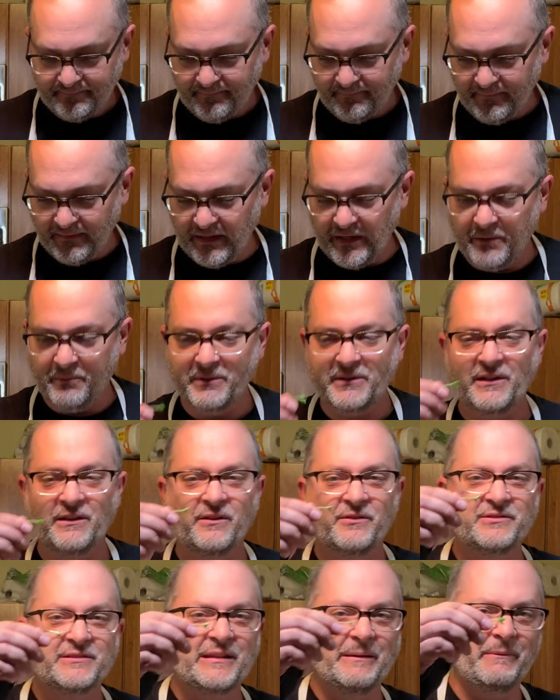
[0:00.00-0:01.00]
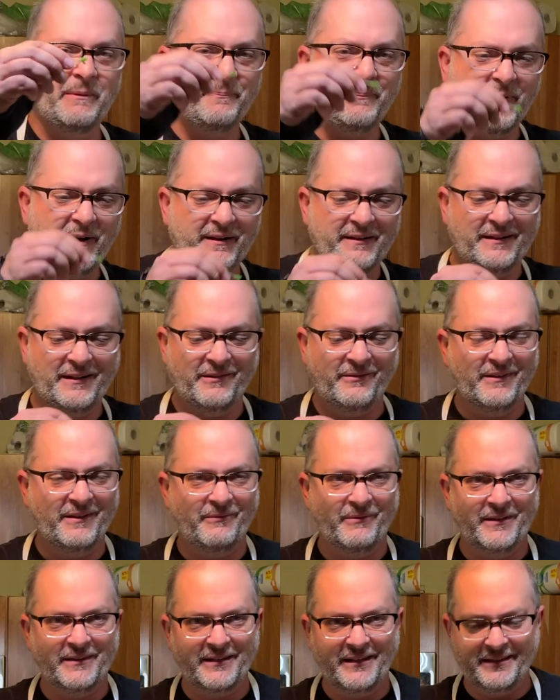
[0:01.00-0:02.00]
You know, with the little stemmy part, you don't really
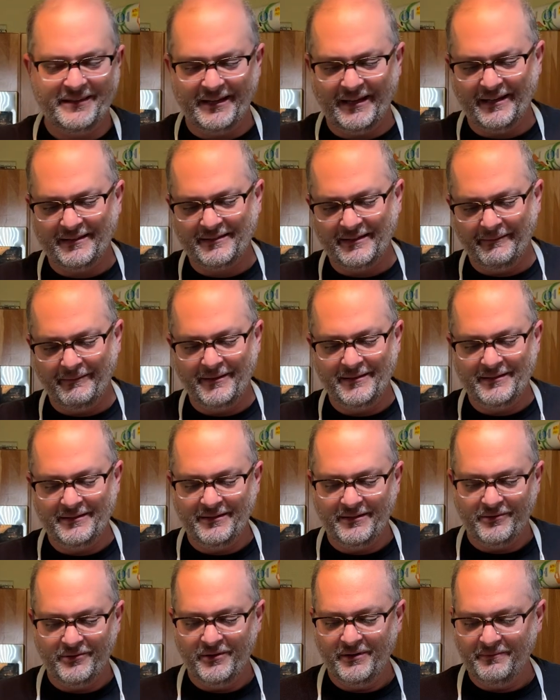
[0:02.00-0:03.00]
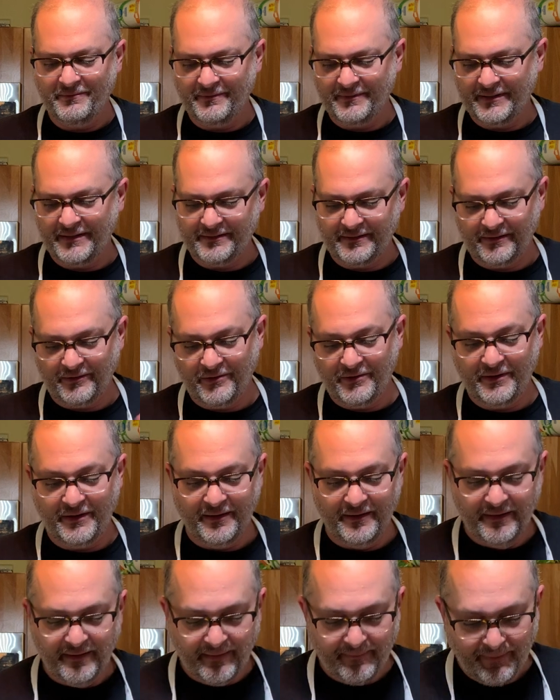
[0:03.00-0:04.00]
want to eat that. I mean, you could, it doesn't like hurt you.
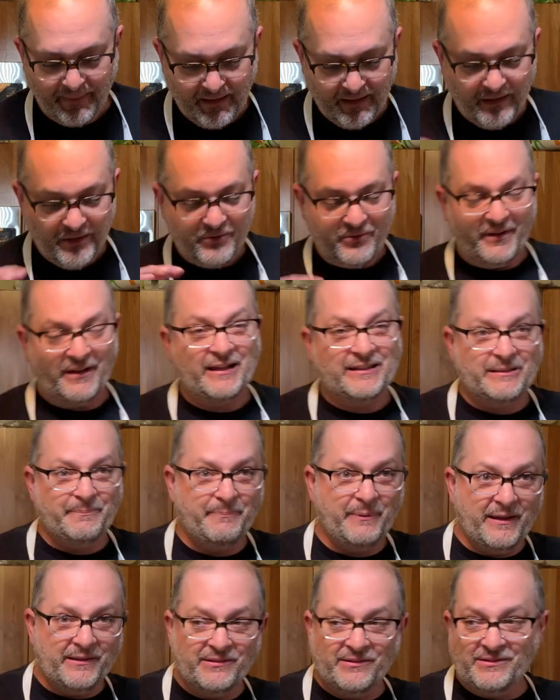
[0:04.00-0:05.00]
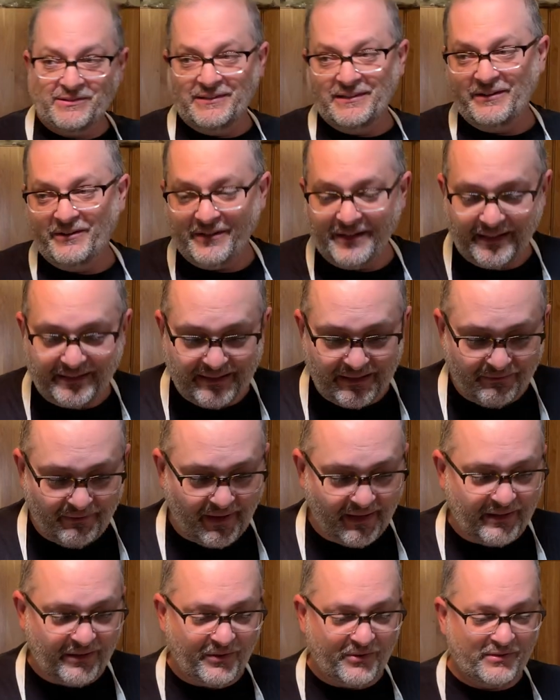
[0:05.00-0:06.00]
So I got the basils in there, I got the
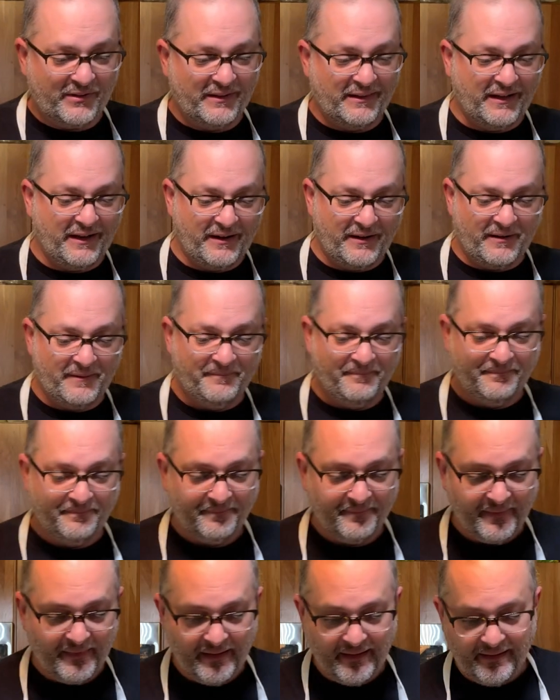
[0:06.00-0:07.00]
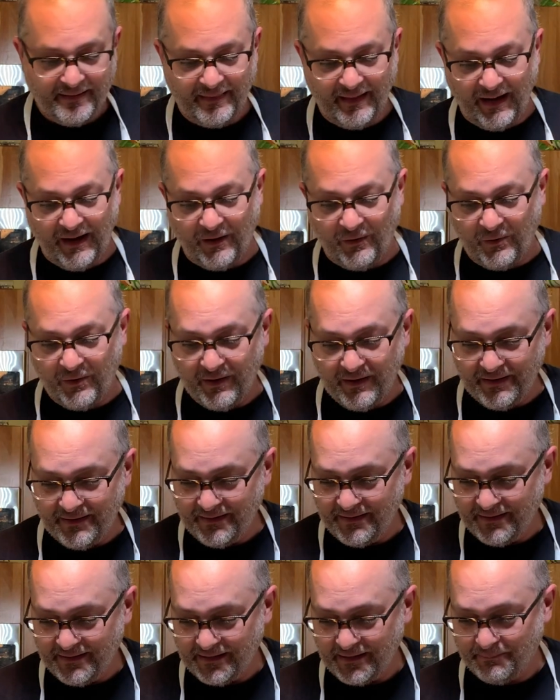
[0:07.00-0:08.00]
oreganos in there. Now,
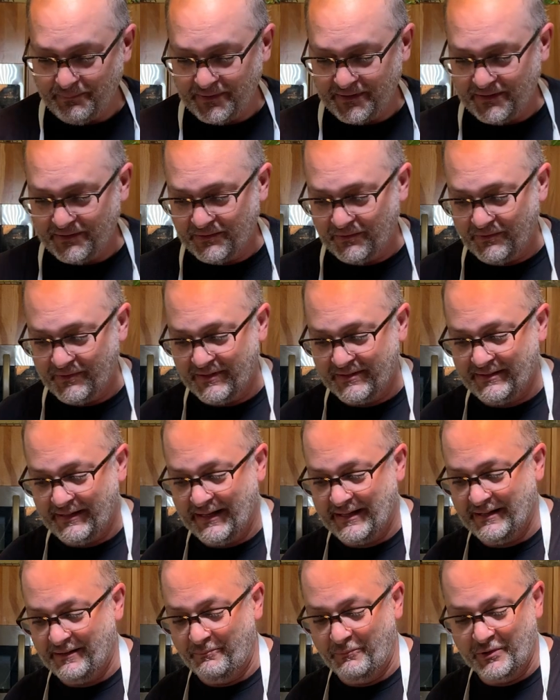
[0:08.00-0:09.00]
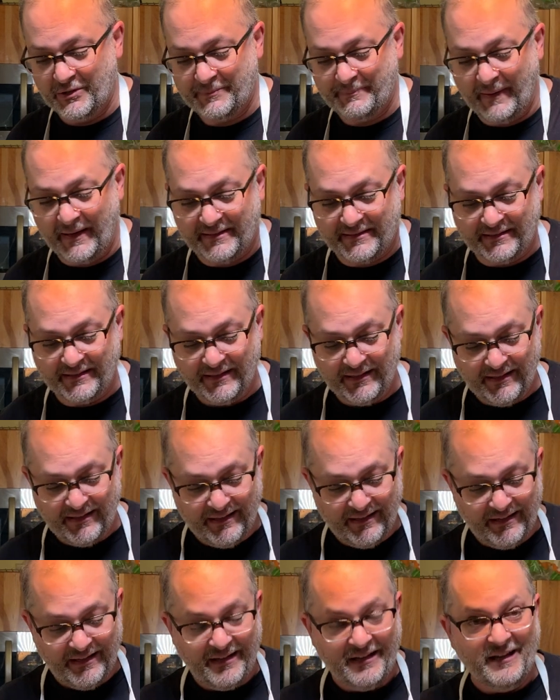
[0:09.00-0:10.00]
I'm gonna put this over to the side, a little more space.
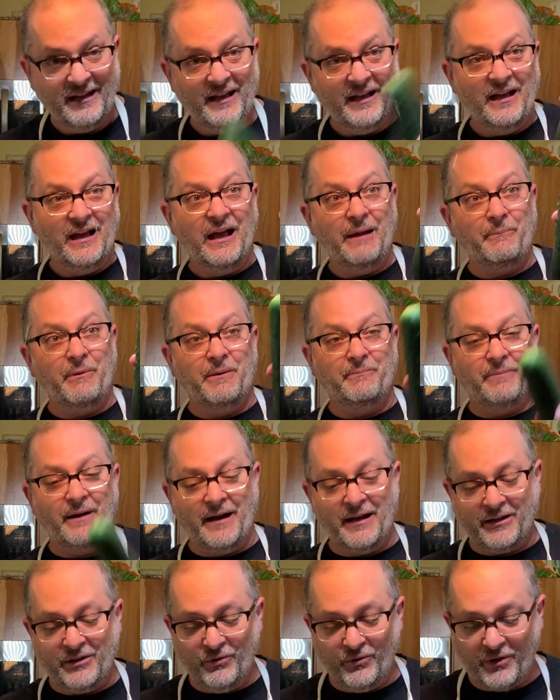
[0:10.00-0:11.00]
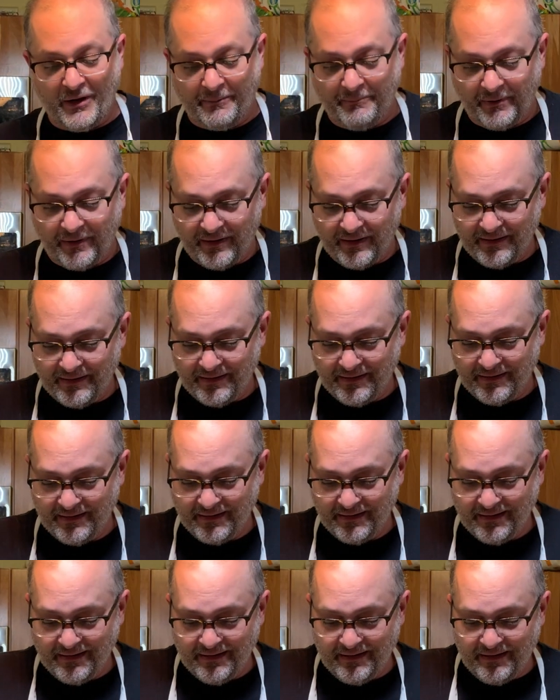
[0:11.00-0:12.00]
I went and bought a cucumber.
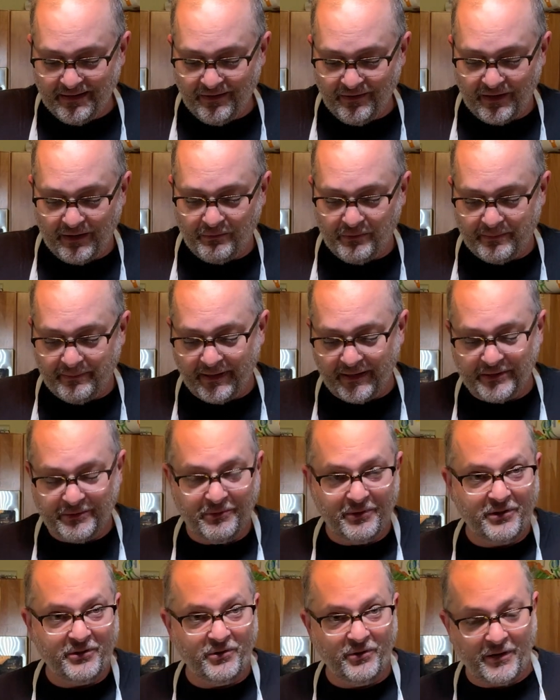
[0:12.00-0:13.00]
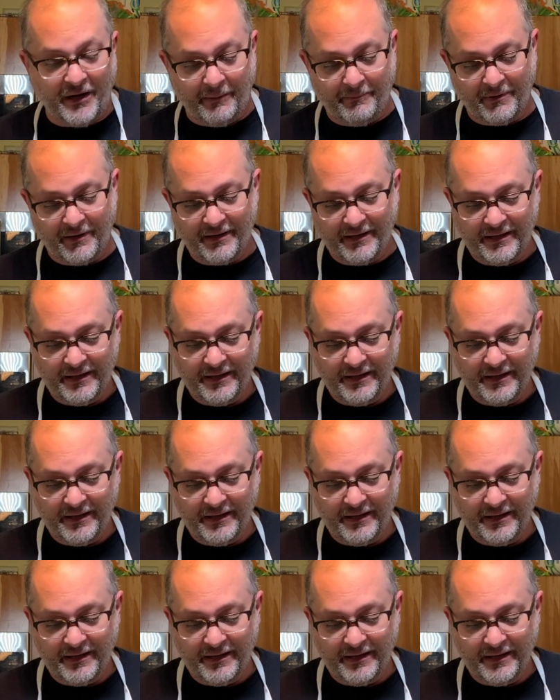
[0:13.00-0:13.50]
You're like, what am I gonna do with a cucumber?